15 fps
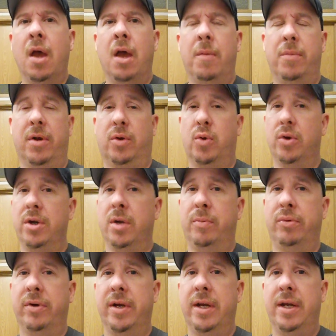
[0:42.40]
But according to
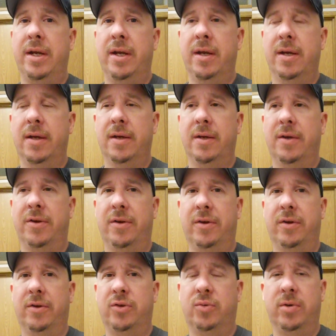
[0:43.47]
Brie on
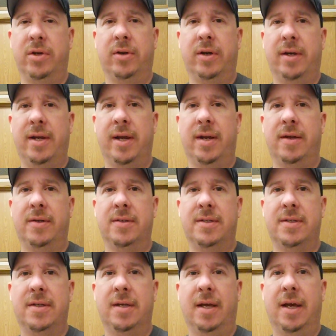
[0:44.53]
her Twitter
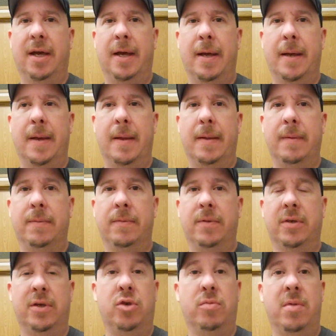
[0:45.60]
account, uh,
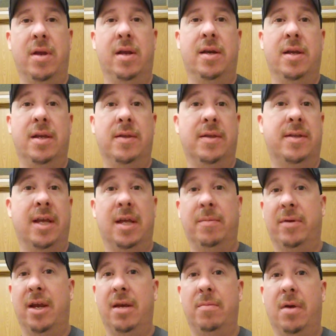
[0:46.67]
the humidity, the
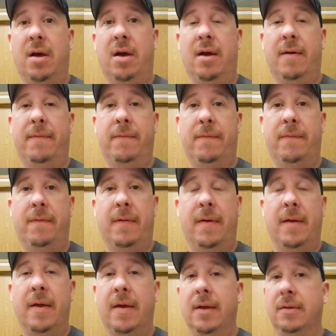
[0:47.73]
tape came off.
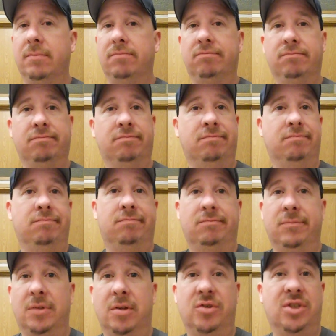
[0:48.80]

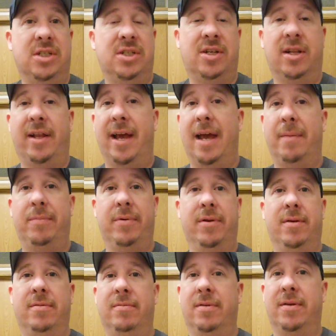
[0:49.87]
You know, she's
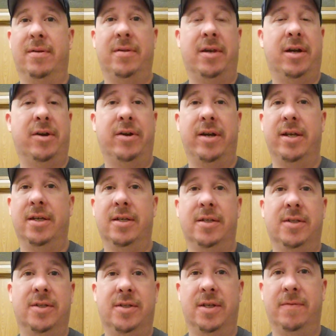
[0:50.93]
clapping, and there it
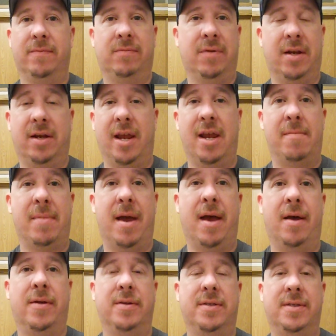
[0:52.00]
is. It, it came
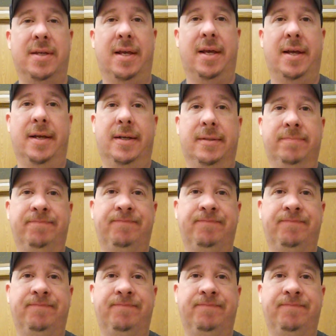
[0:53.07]
out. Uh,